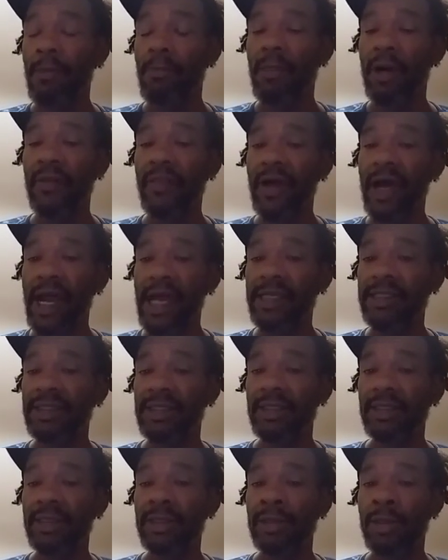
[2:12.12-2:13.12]
Mother
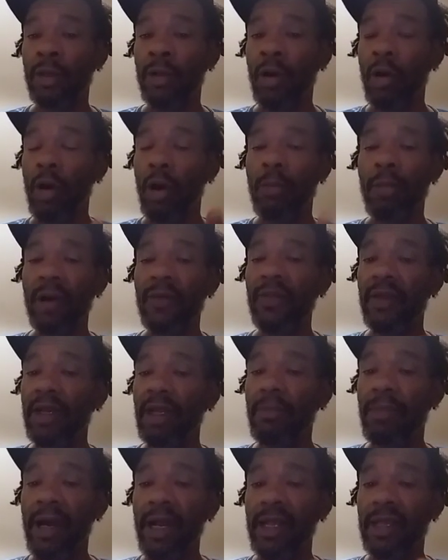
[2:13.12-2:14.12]
Isis, or Mother
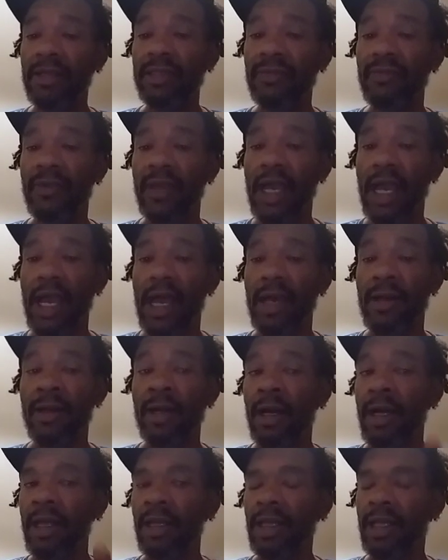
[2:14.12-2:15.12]
anybody else of God
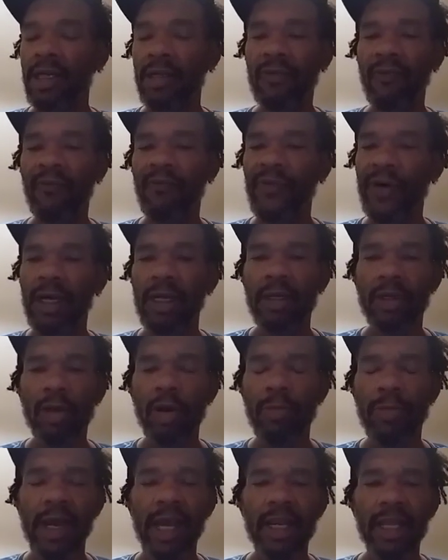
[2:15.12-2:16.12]
couldn't fuck
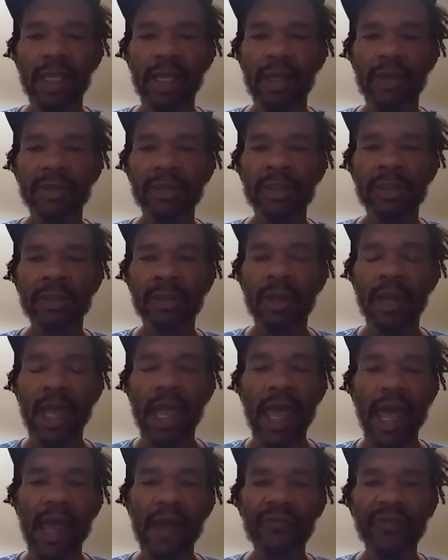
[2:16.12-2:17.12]
nobody else
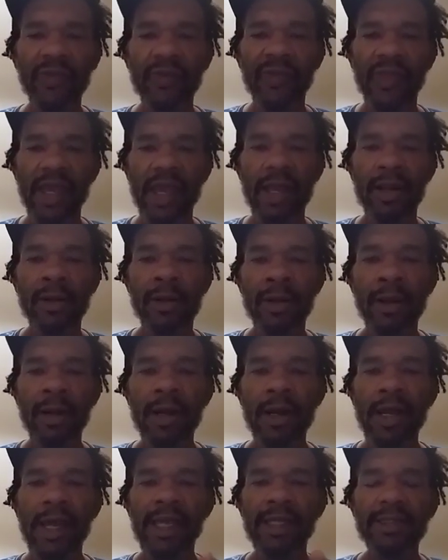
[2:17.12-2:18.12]
after that
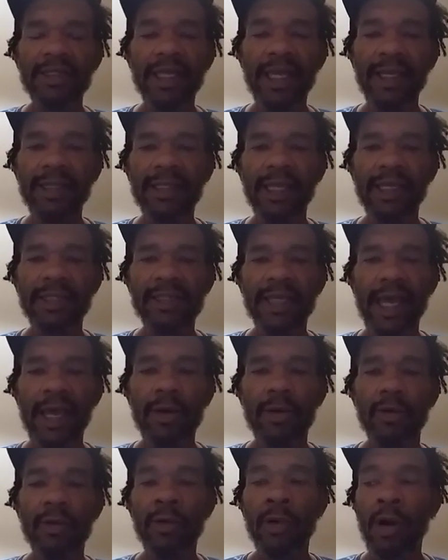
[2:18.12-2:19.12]
and take that
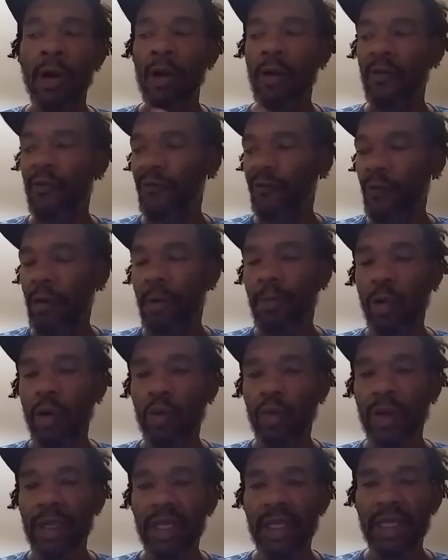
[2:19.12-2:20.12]
title from
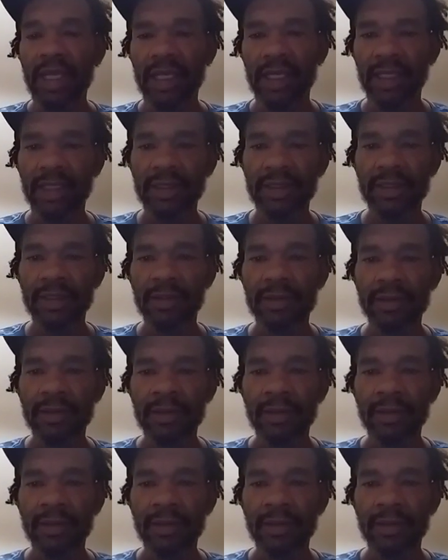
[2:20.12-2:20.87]
who he is